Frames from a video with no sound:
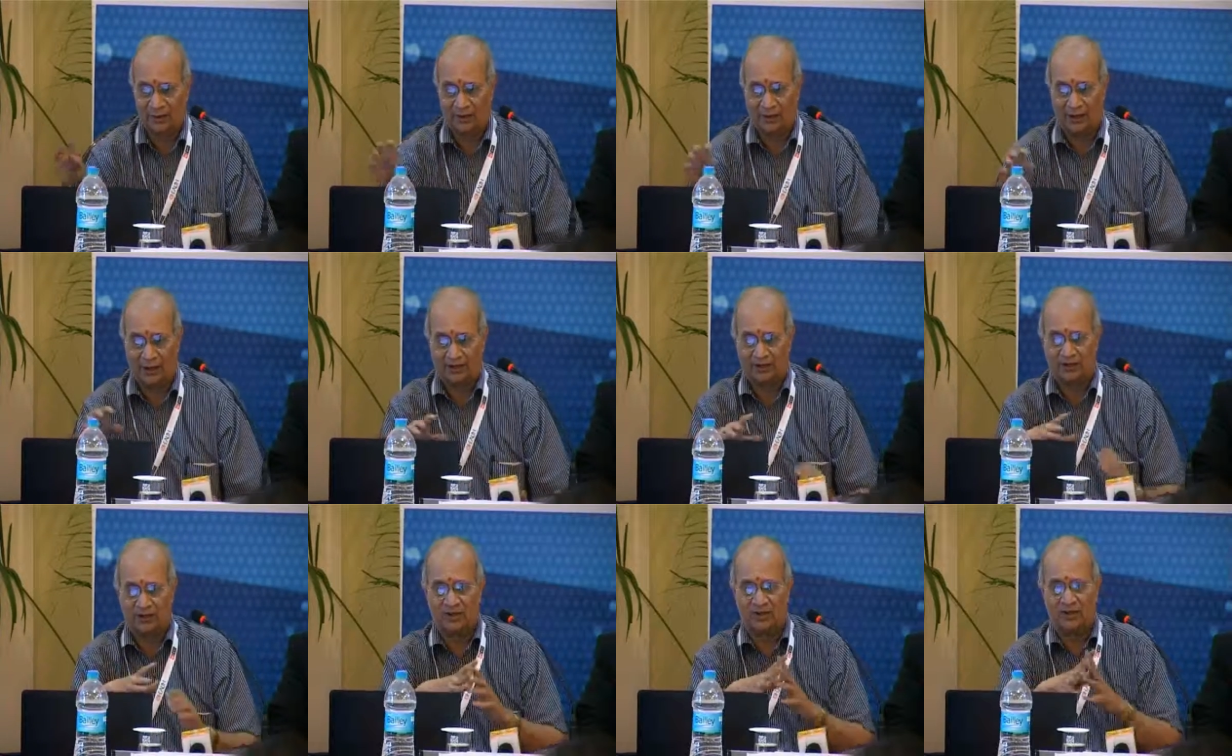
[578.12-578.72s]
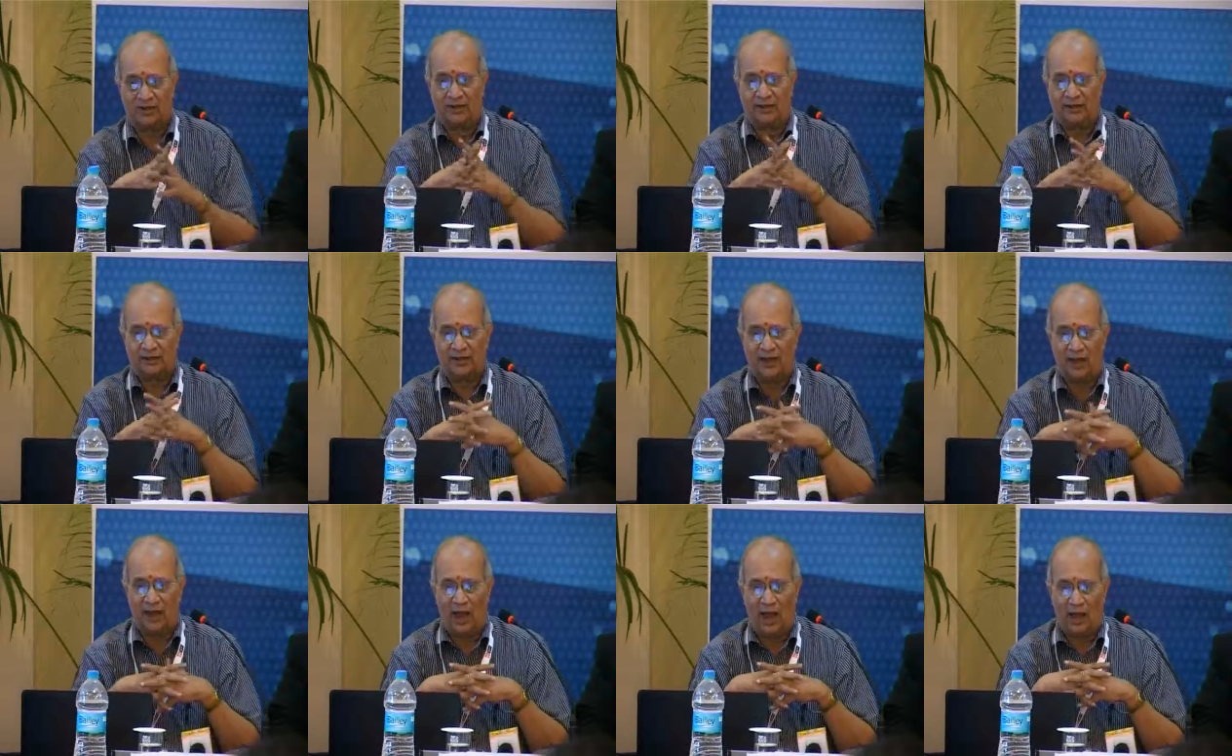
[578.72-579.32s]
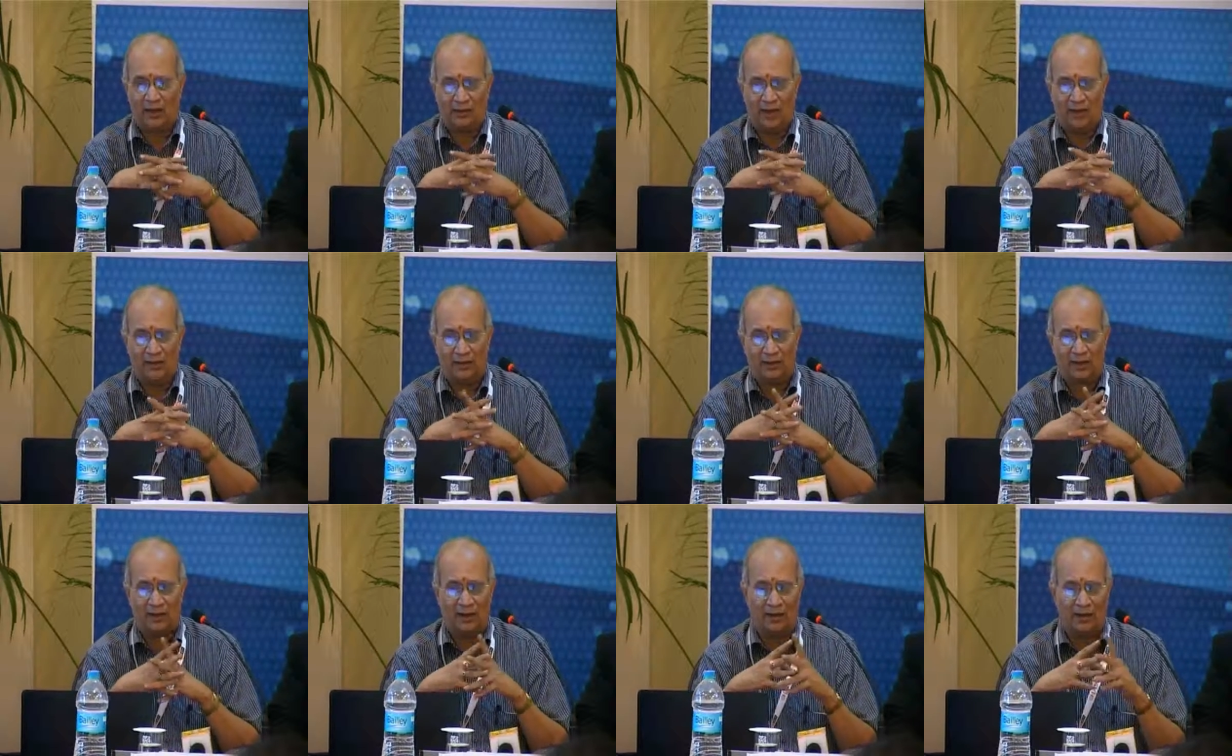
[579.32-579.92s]
Next, see, I
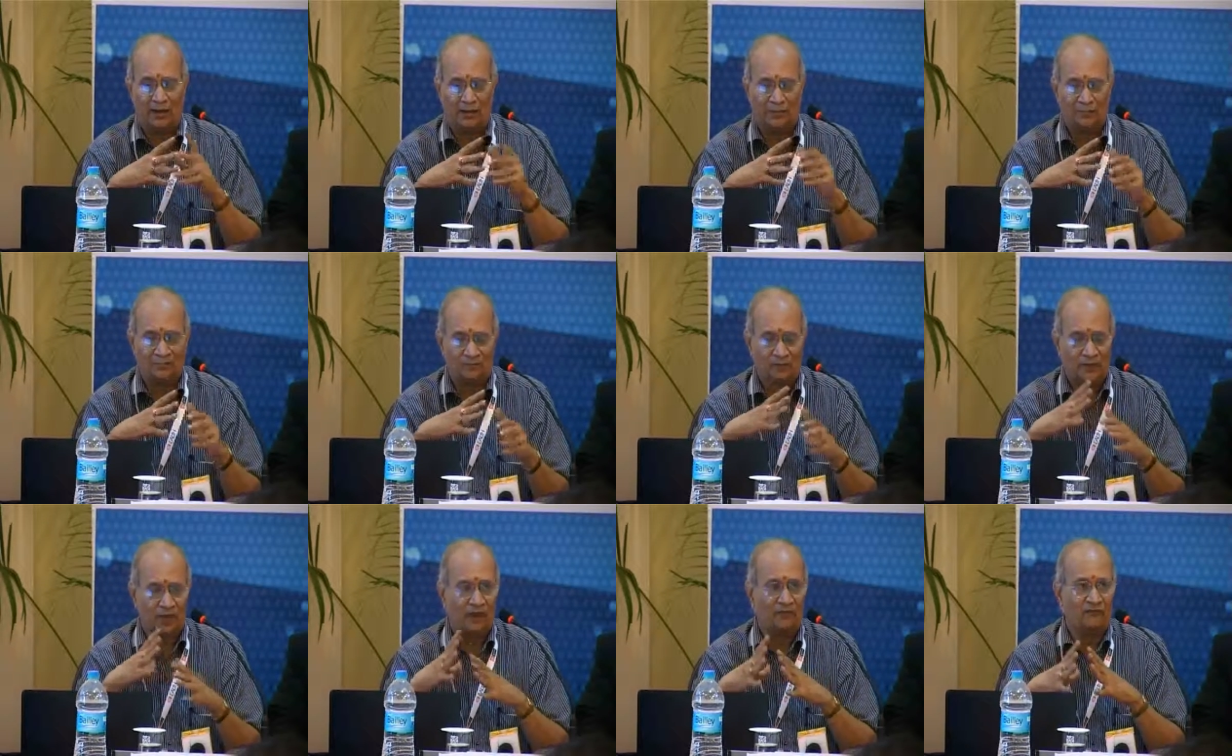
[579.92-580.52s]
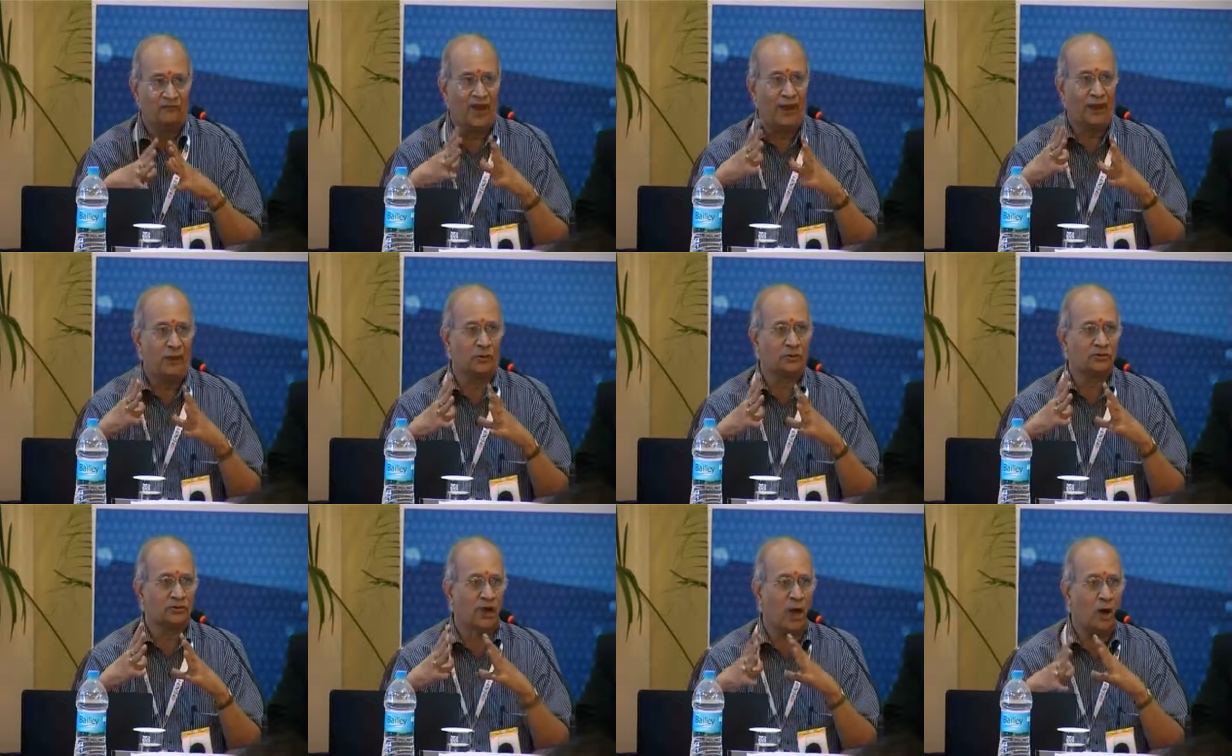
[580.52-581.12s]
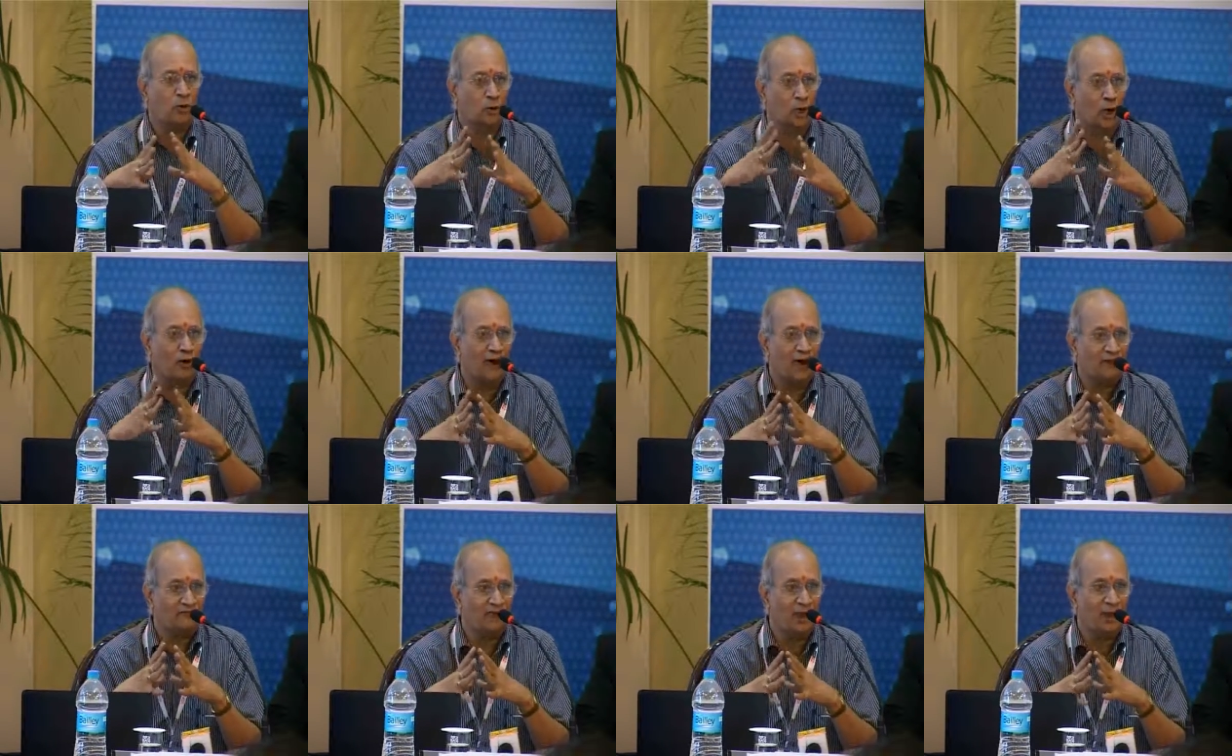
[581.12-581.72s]
think uh, failures, how to
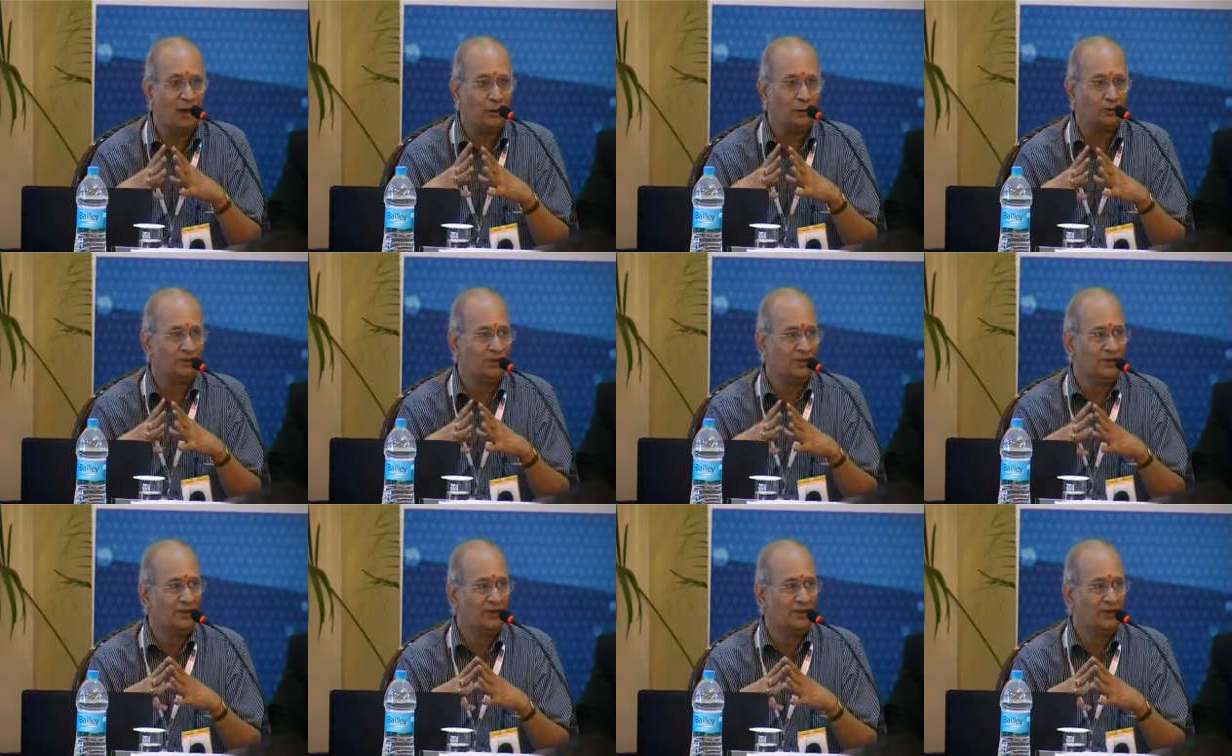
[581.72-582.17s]
avoid failures.